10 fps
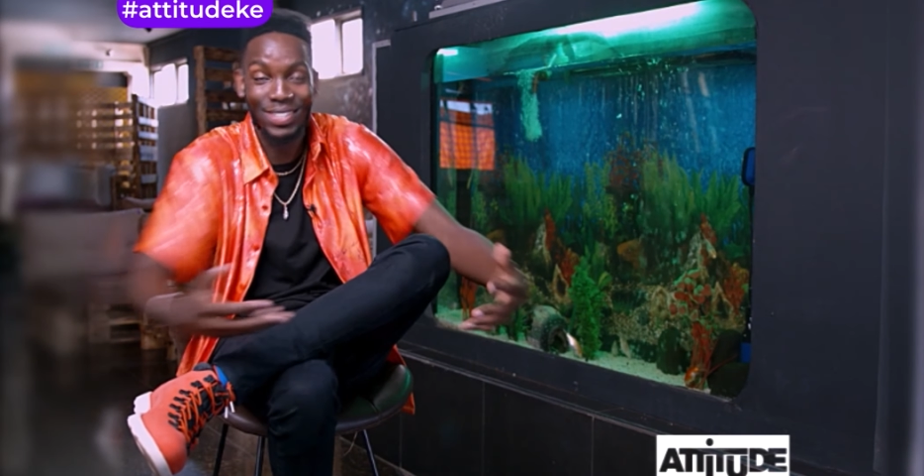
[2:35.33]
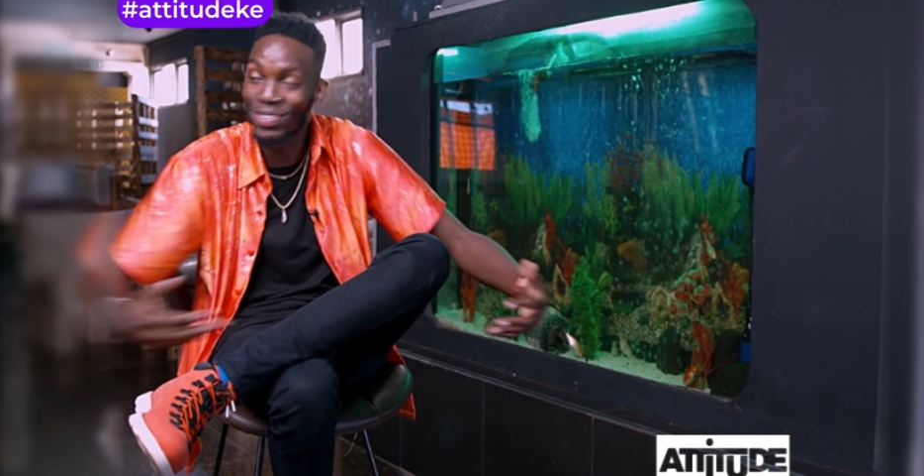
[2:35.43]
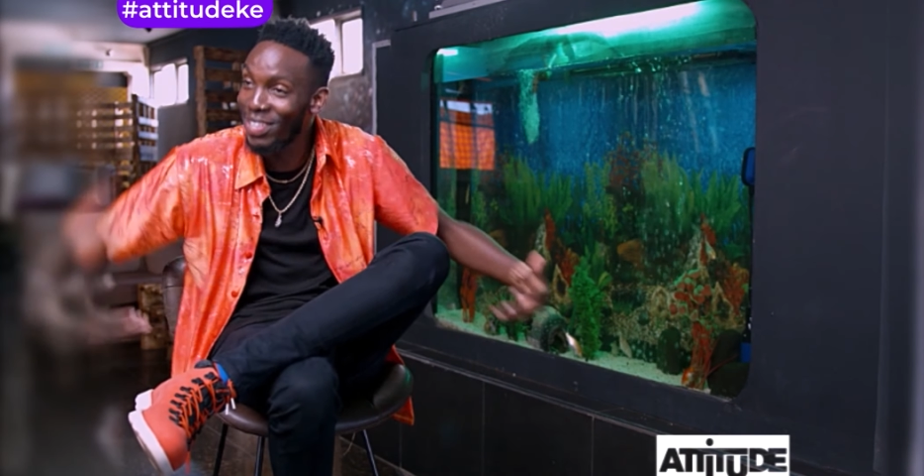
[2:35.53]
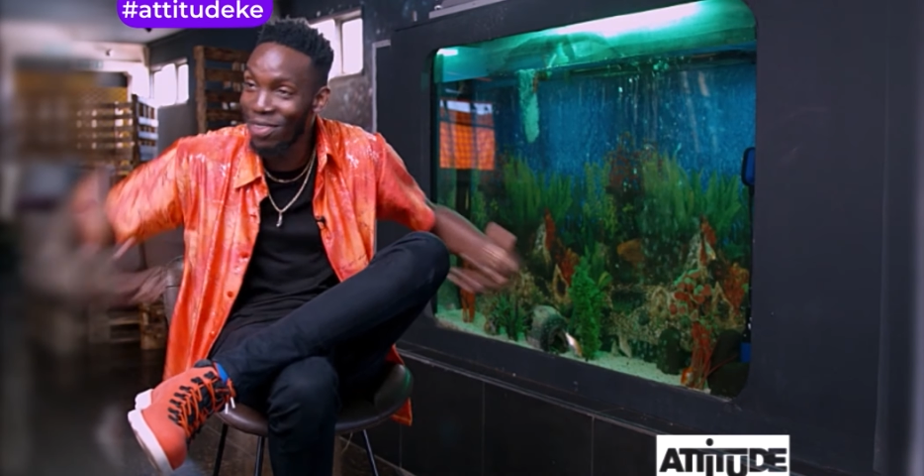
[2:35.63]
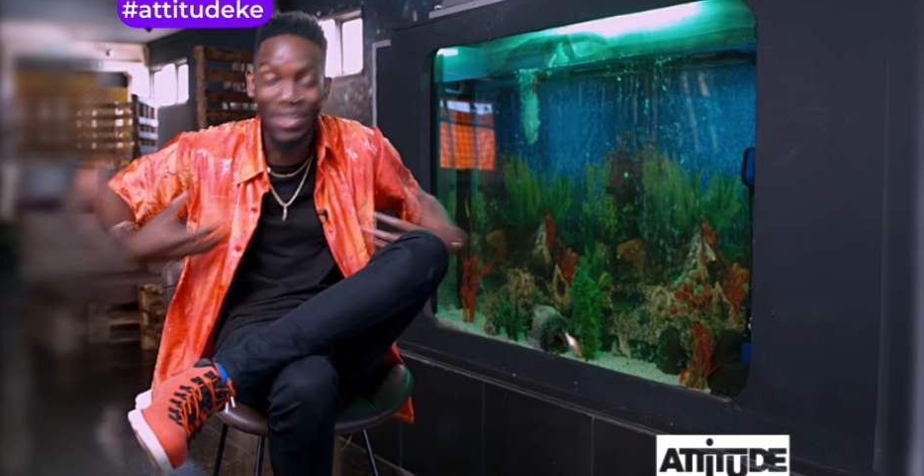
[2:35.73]
you
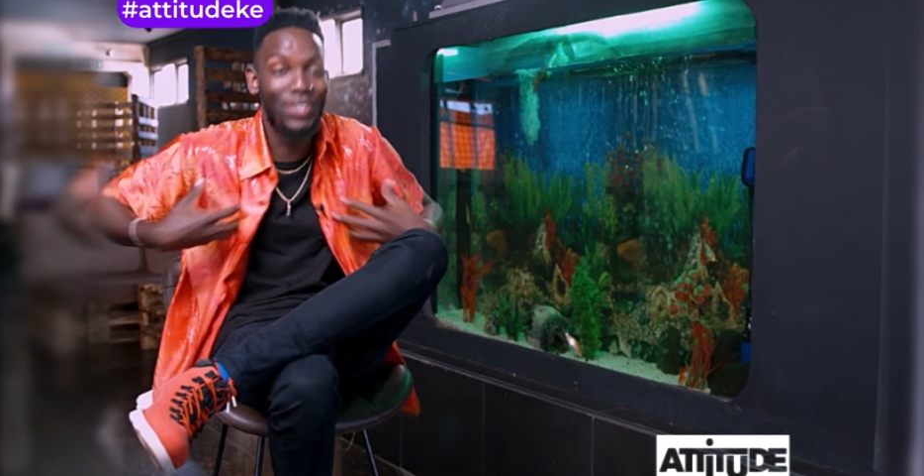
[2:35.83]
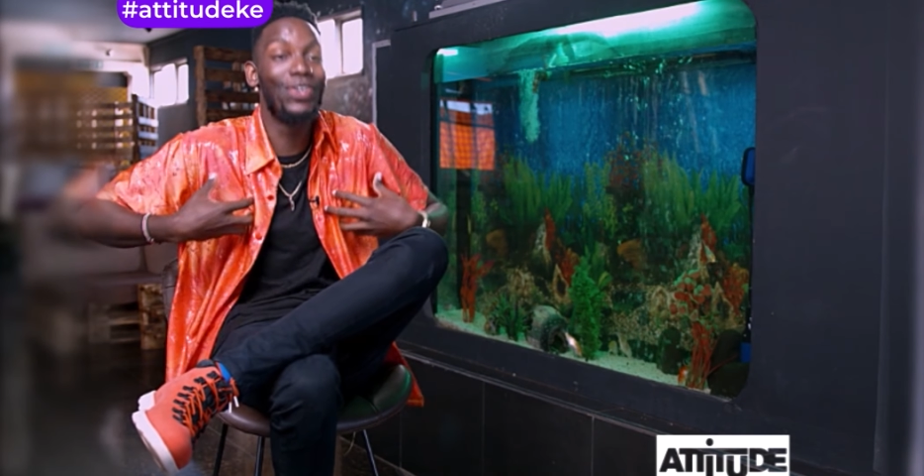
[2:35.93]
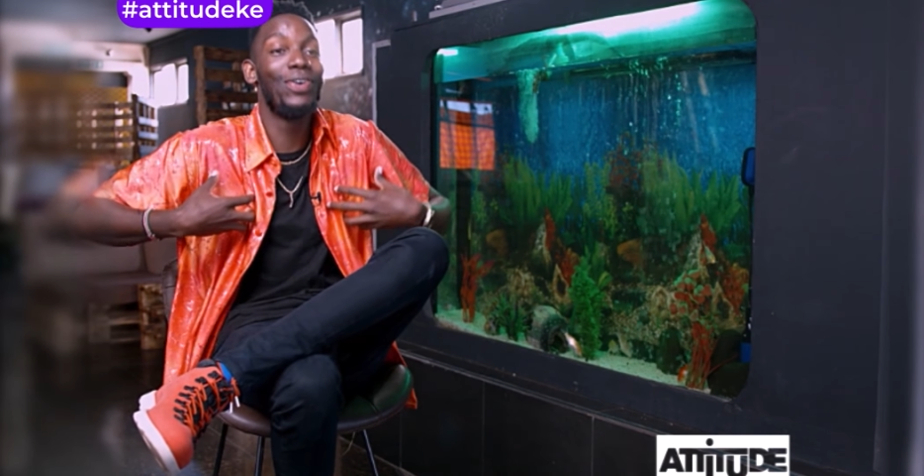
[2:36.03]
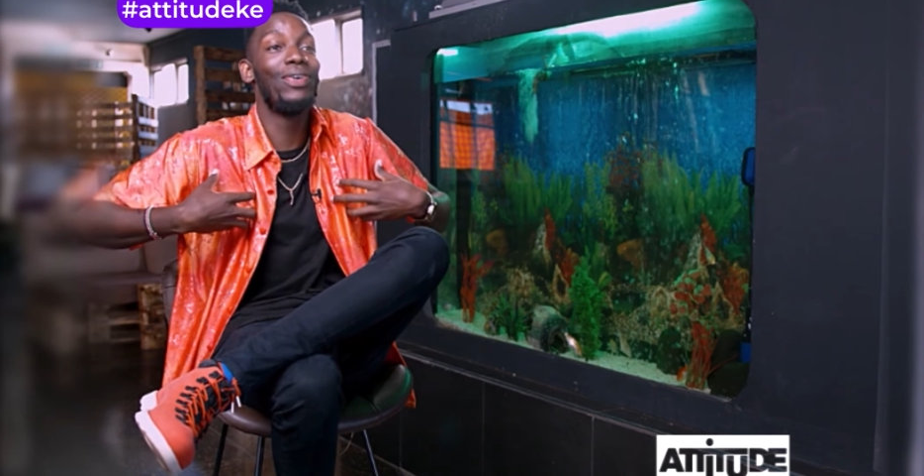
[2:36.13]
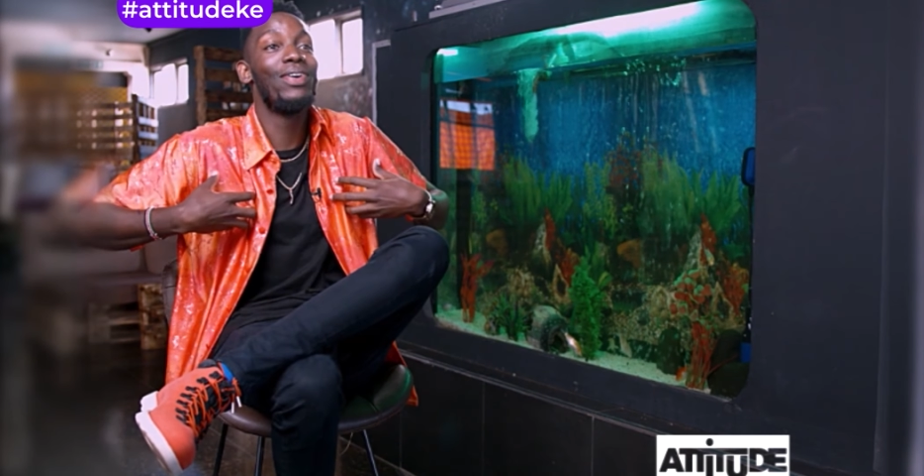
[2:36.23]
give it
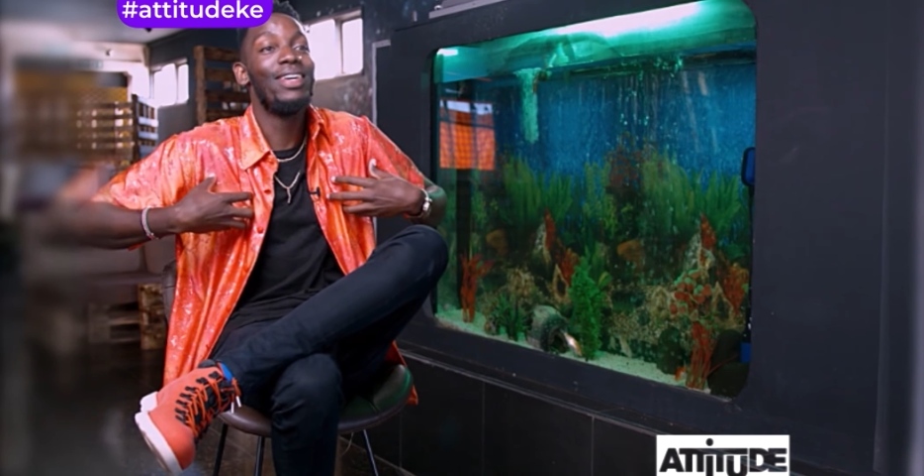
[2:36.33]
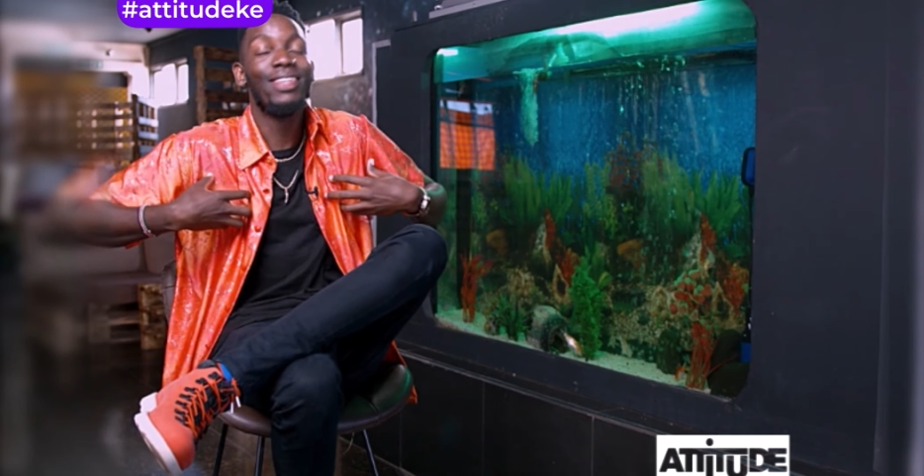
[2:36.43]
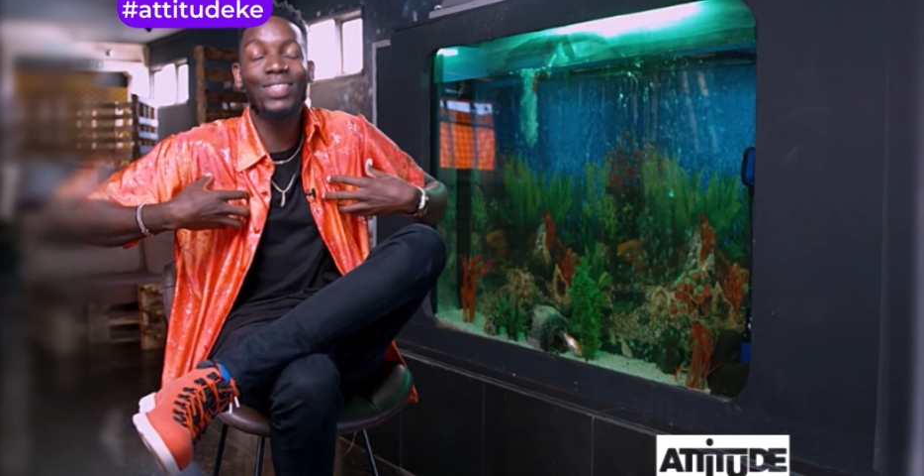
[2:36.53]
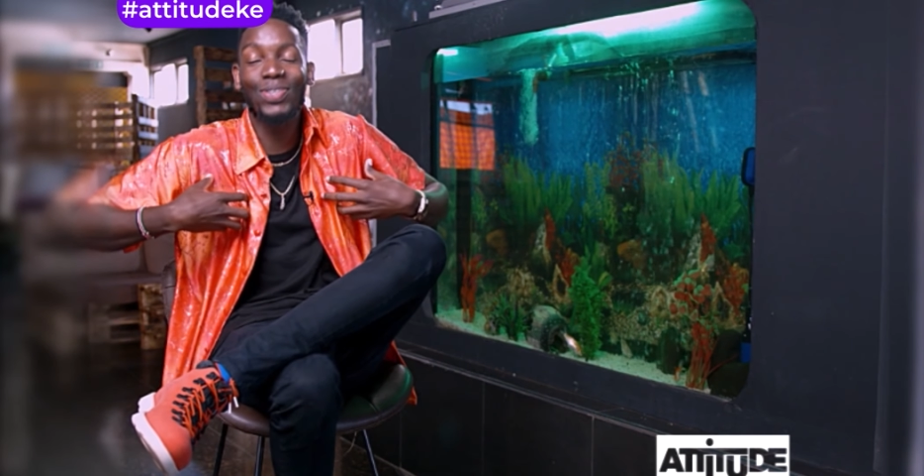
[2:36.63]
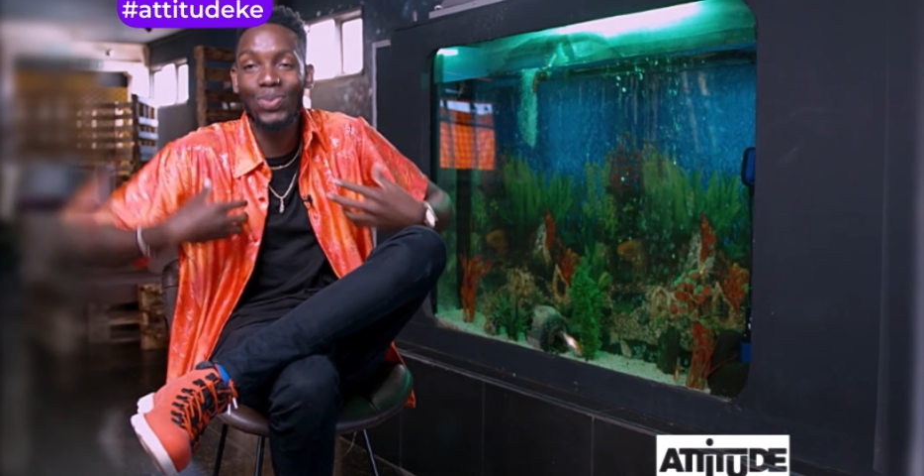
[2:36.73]
your
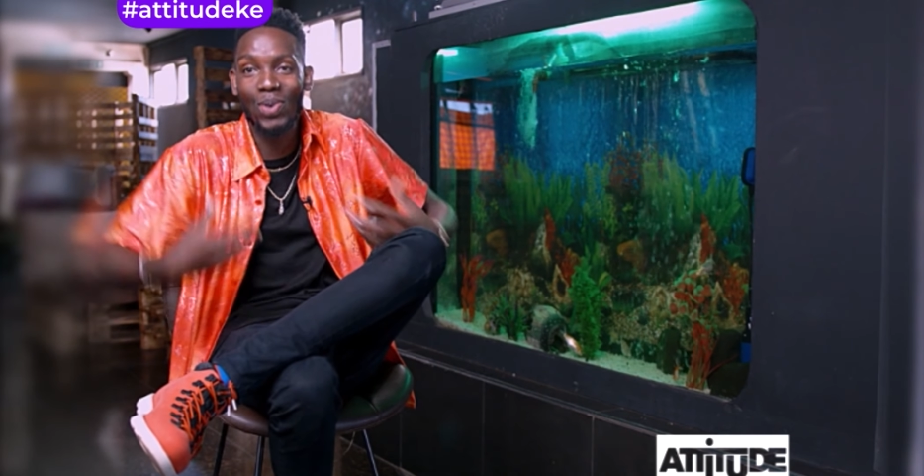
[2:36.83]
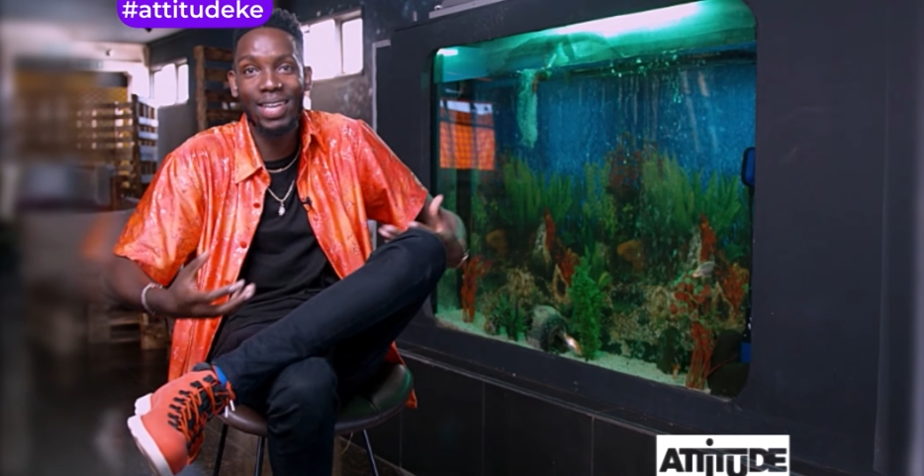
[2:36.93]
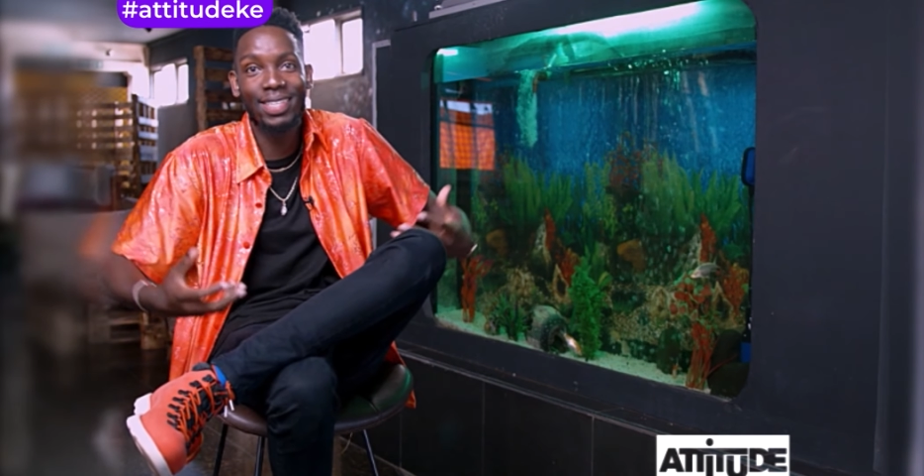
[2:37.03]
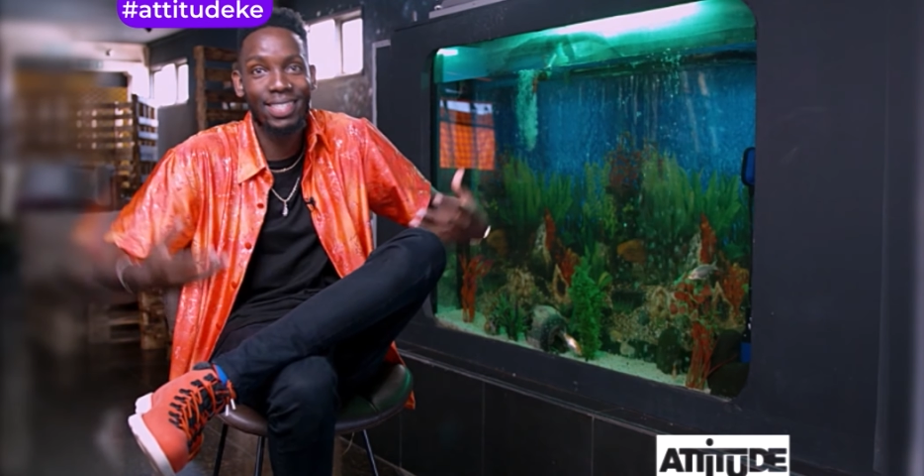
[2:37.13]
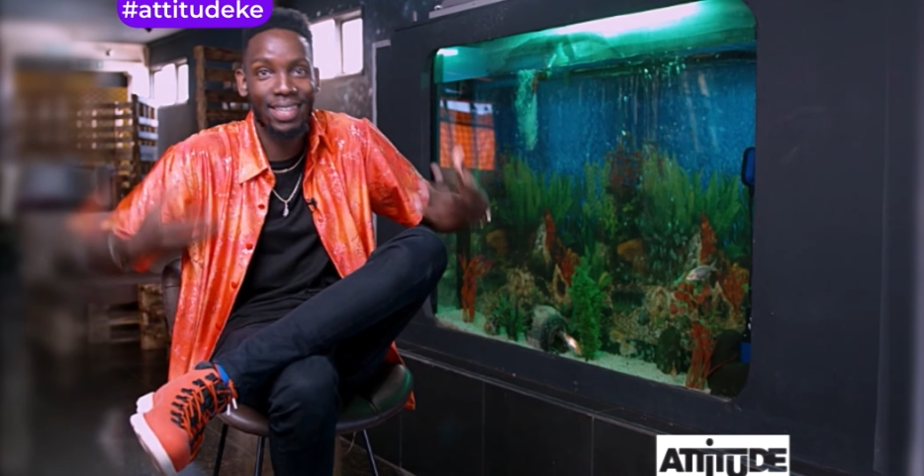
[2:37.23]
sweat,